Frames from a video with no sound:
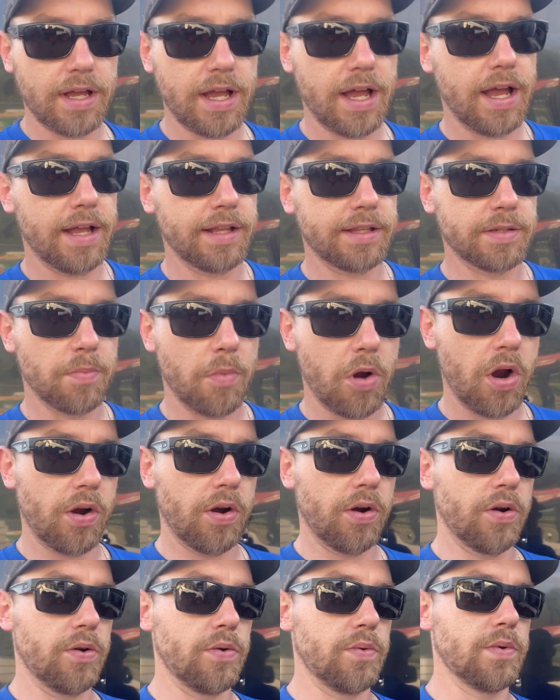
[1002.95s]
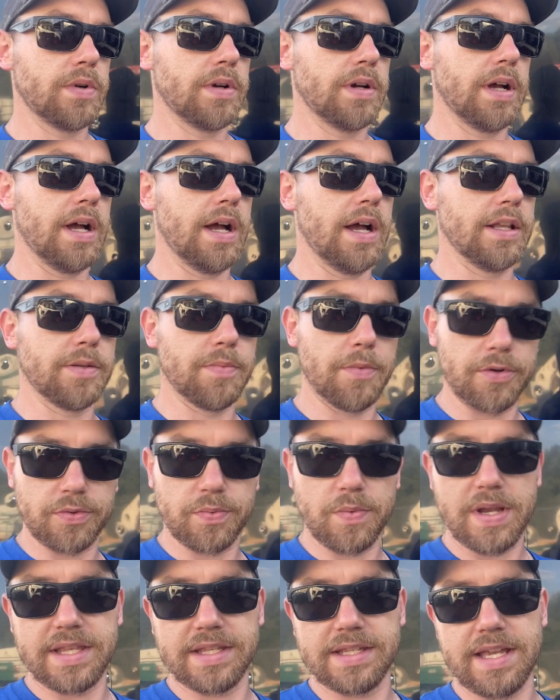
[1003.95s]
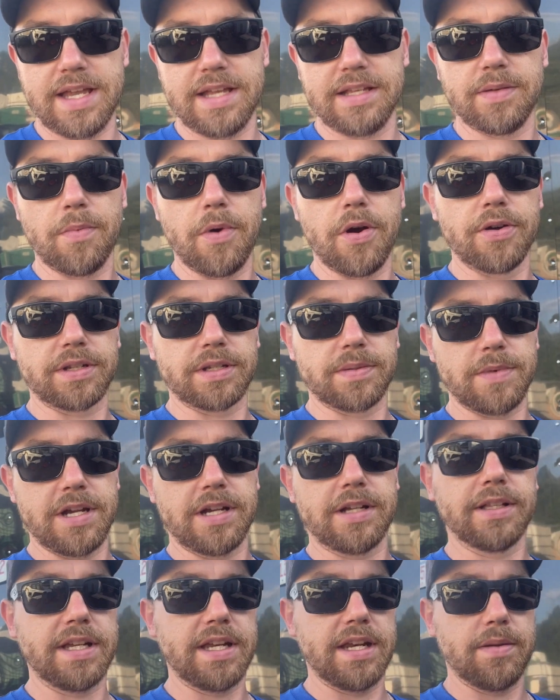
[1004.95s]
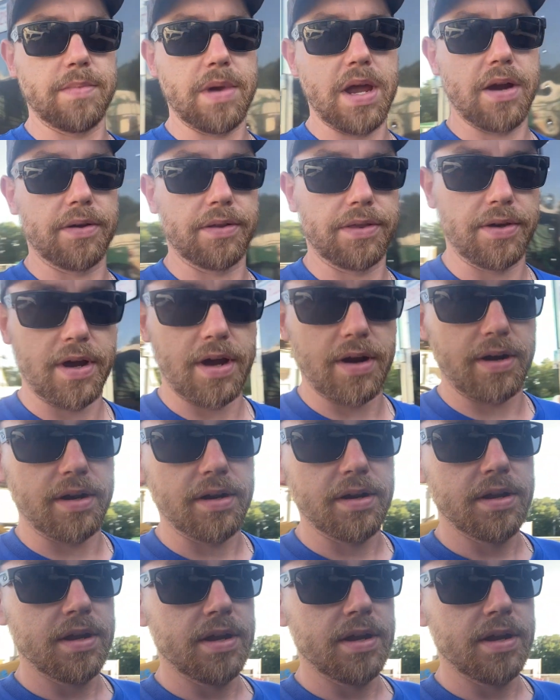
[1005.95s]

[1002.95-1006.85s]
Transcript: Uh, tomorrow, uh, tomorrow's Wednesday. Tomorrow's gonna be a cleaning marathon.